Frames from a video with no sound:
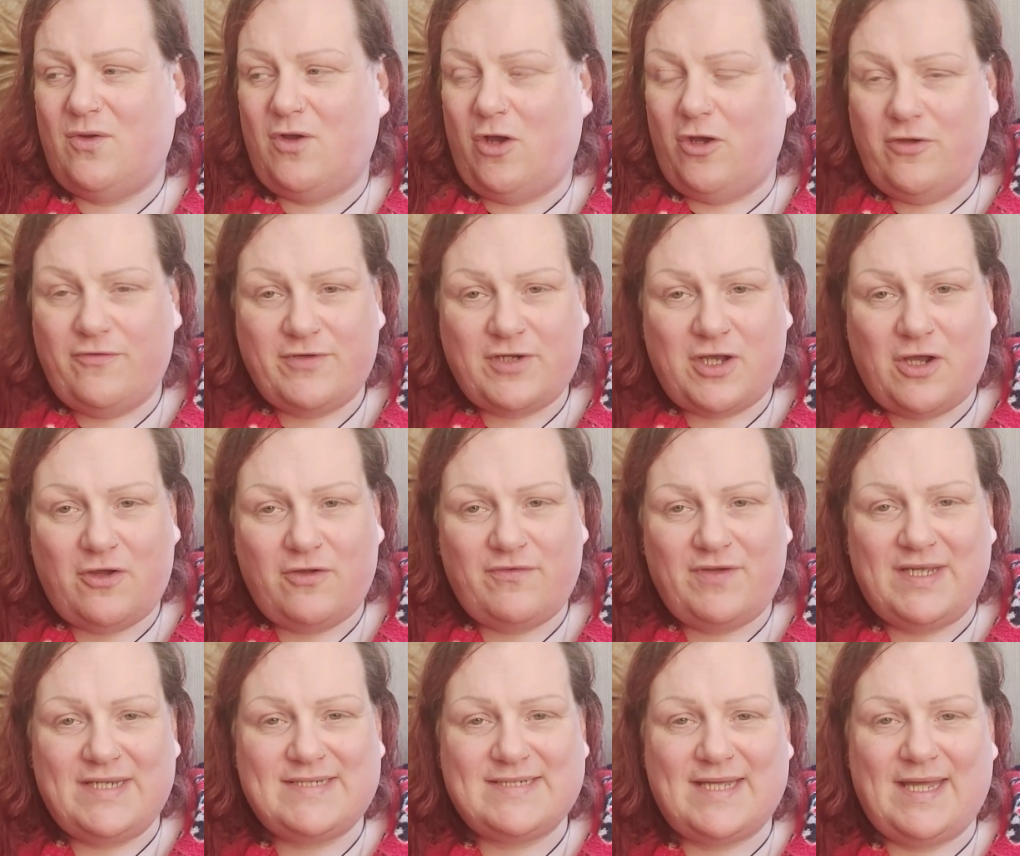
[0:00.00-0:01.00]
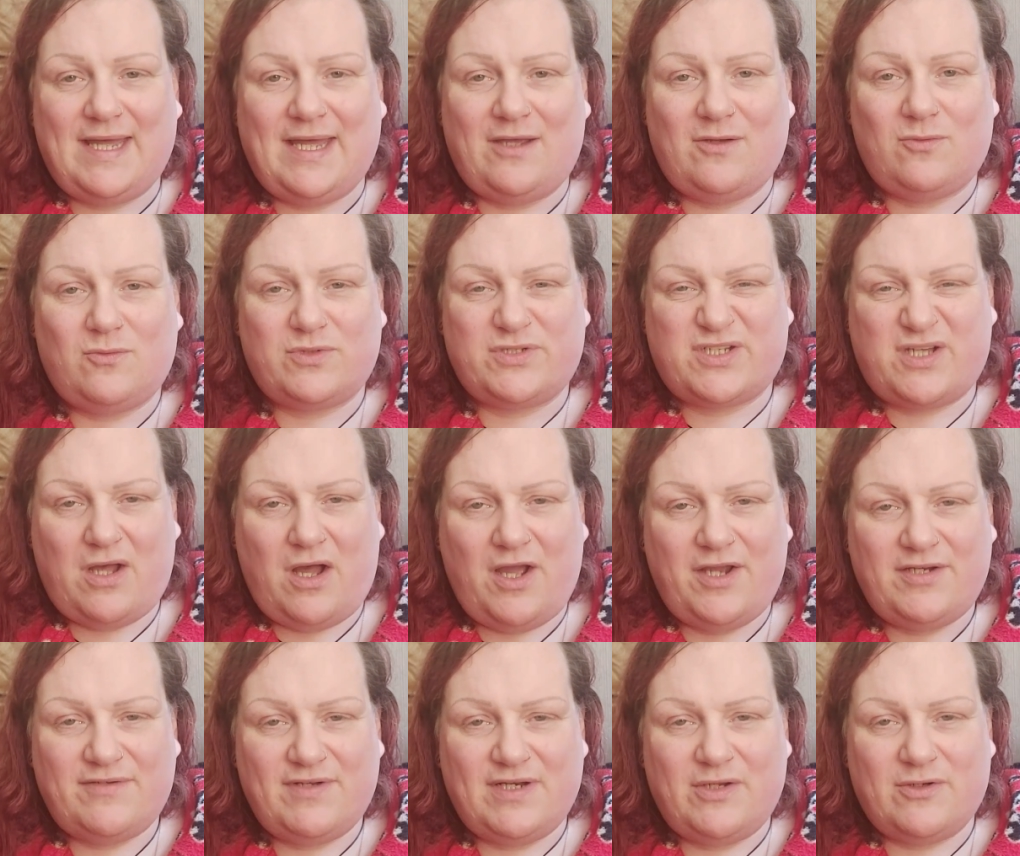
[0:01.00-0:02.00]
over COVID, it was
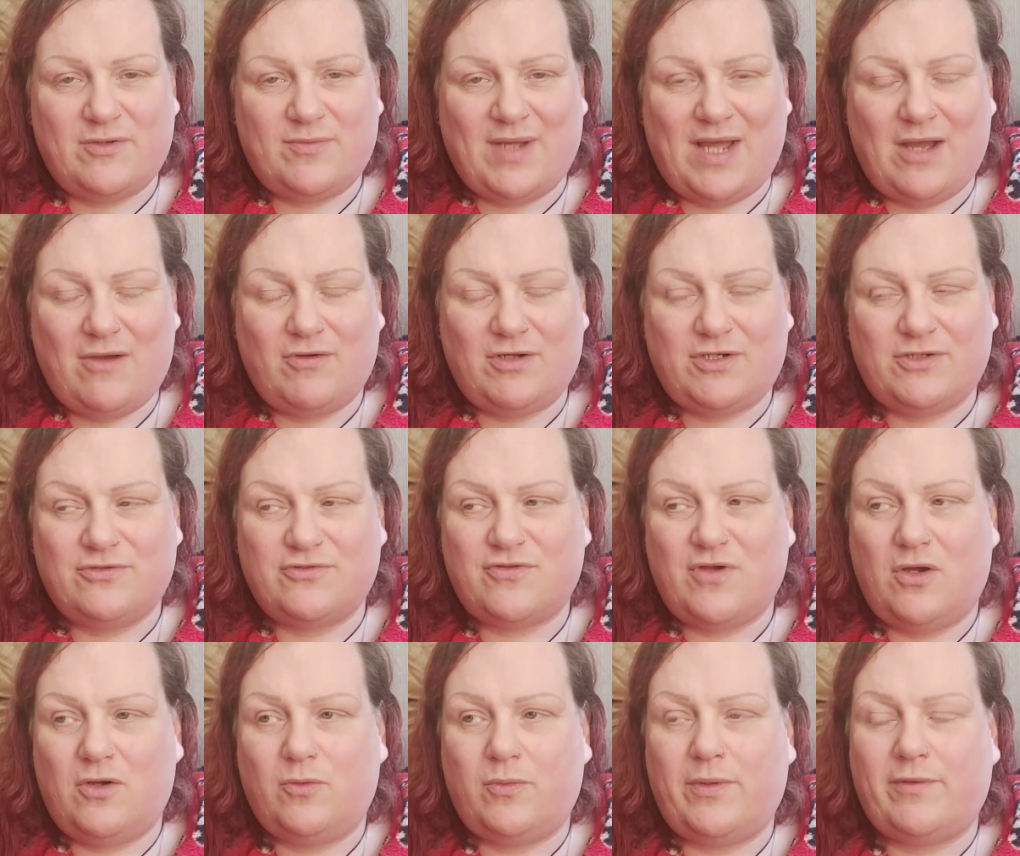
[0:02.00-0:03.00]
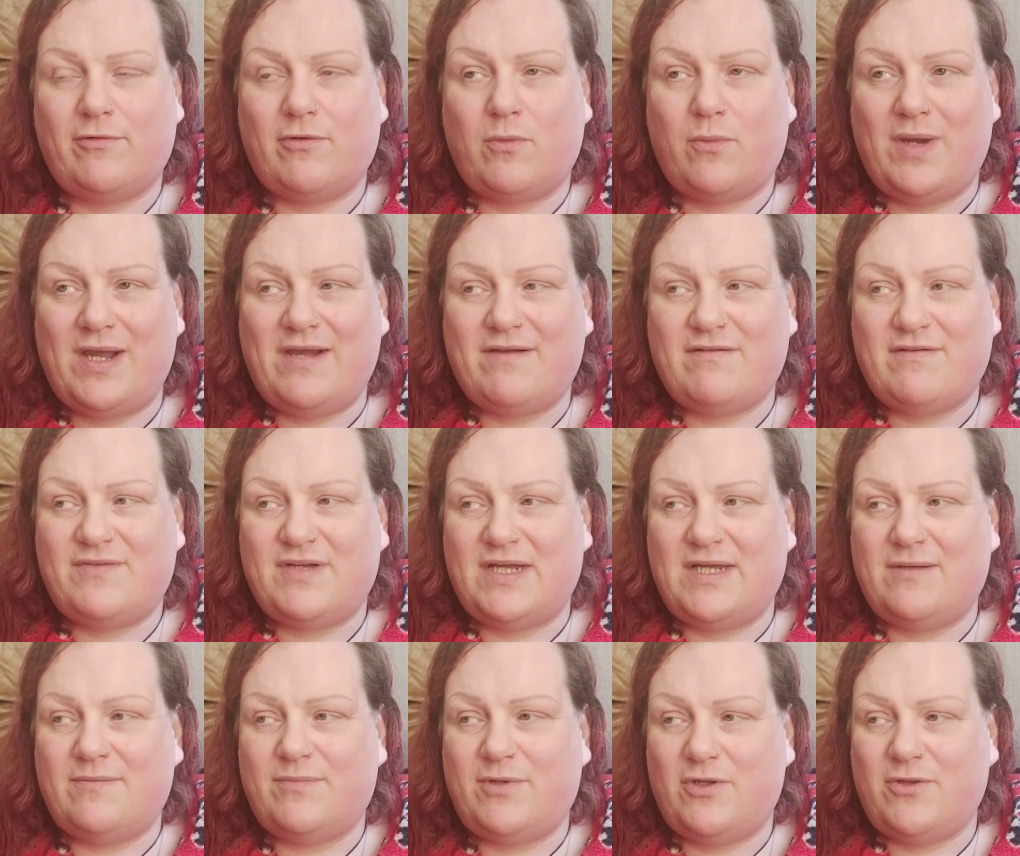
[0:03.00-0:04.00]
kind of a little bit out of control. We were aware of
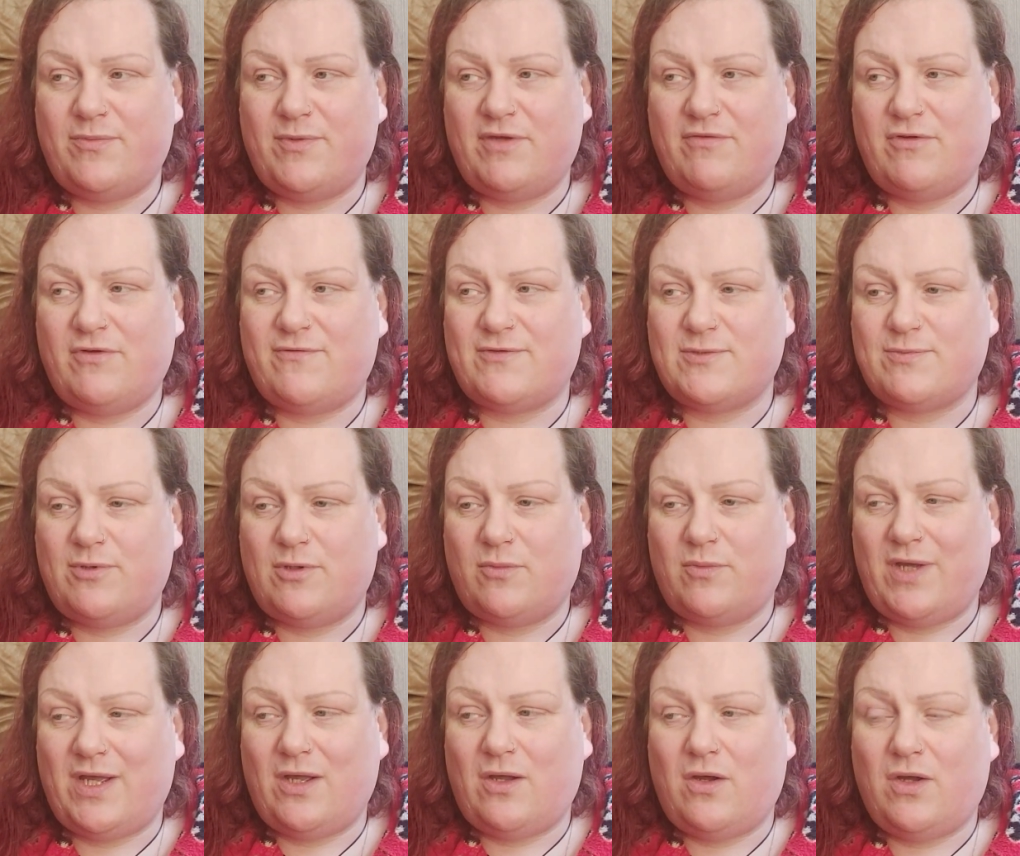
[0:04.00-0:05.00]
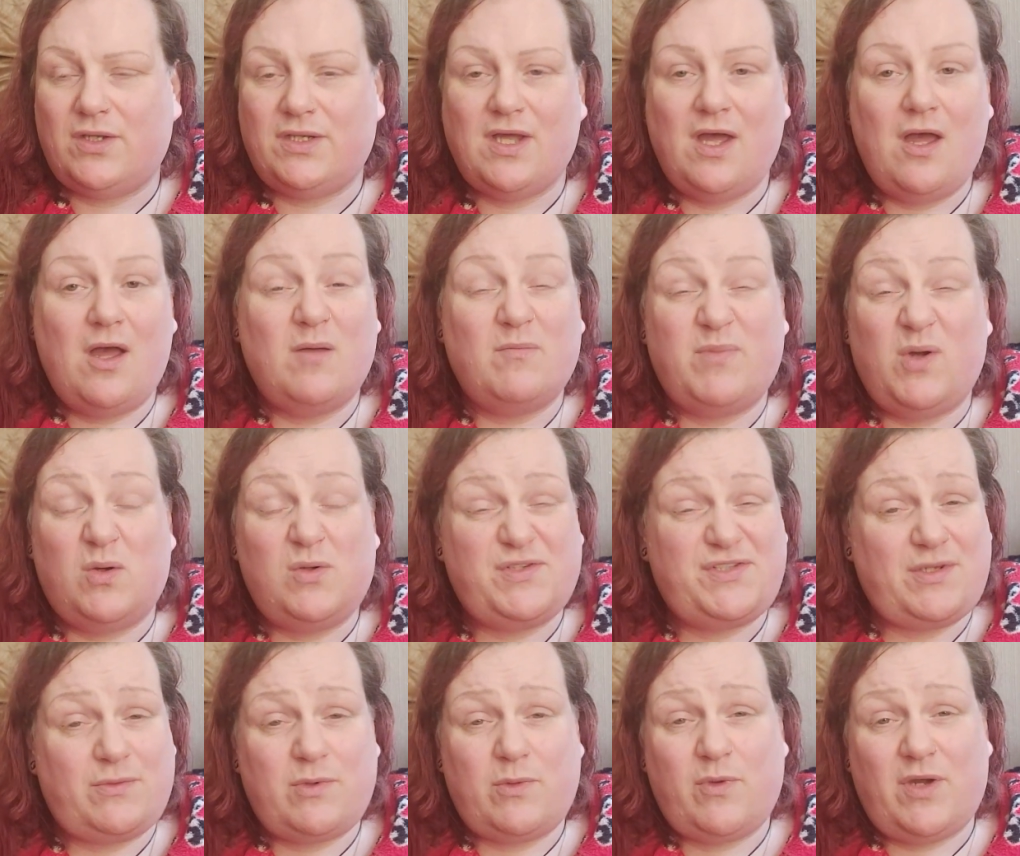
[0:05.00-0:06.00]
it. Both me and Rufus put weight on, but
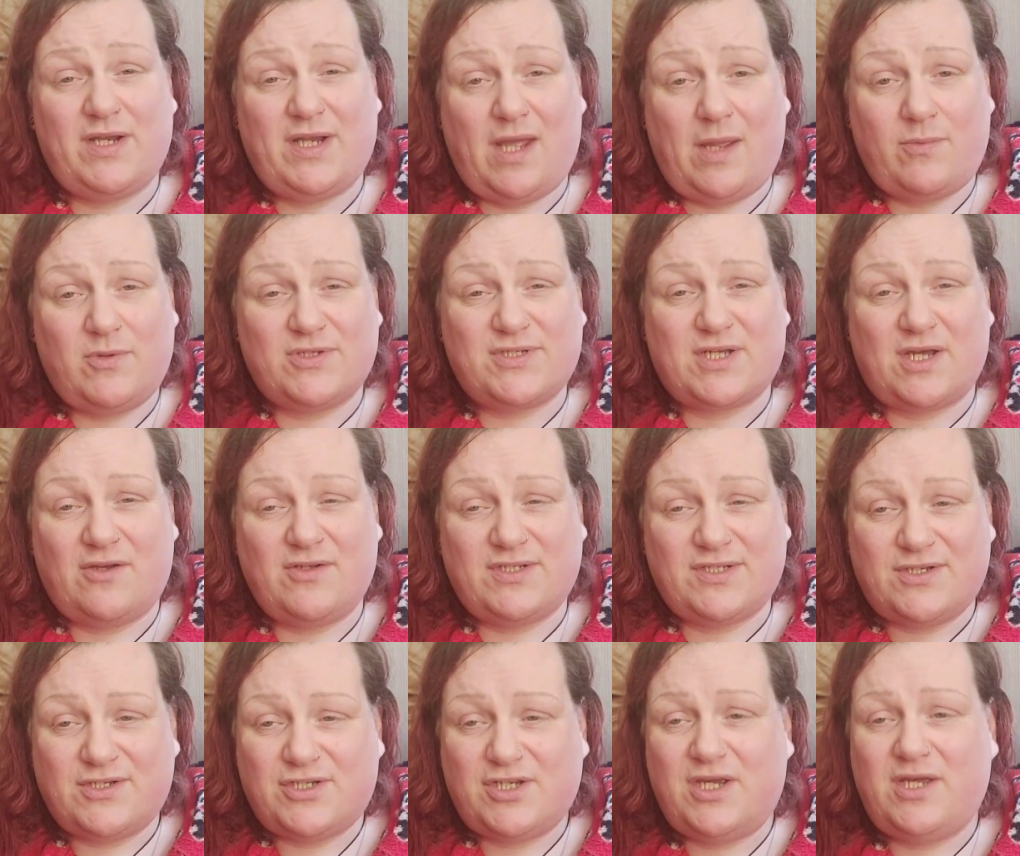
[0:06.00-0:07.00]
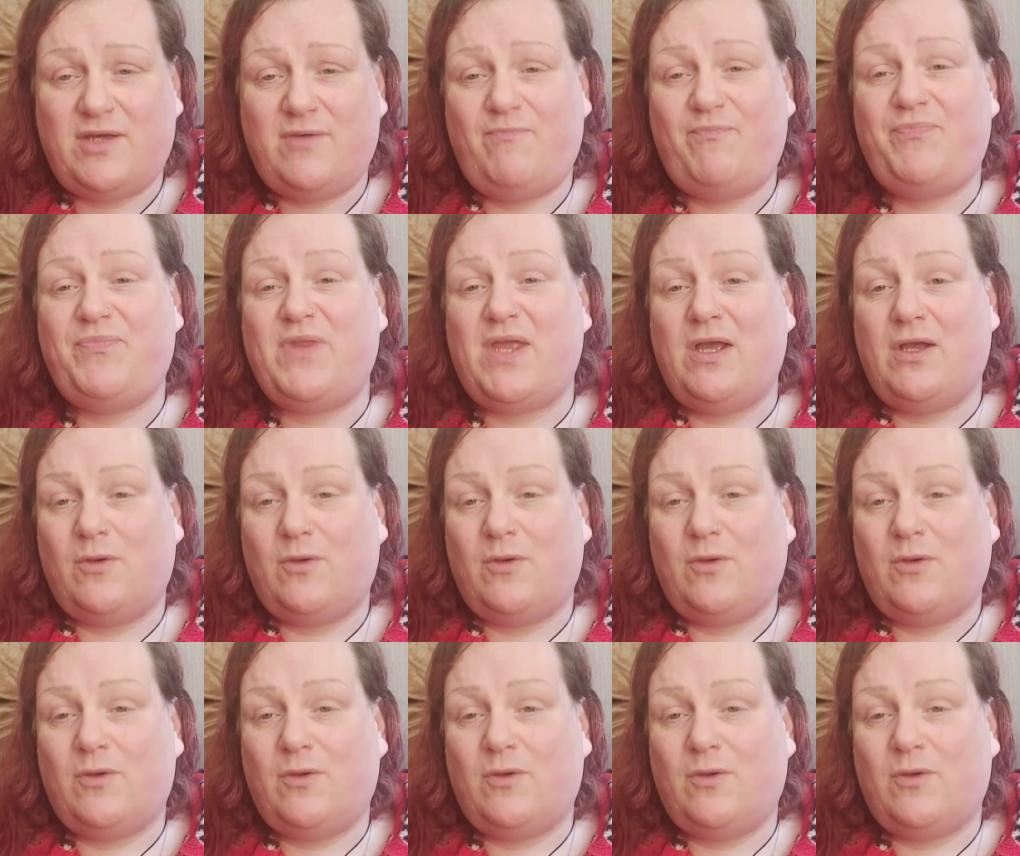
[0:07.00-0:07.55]
also we weren't able to go to the gym.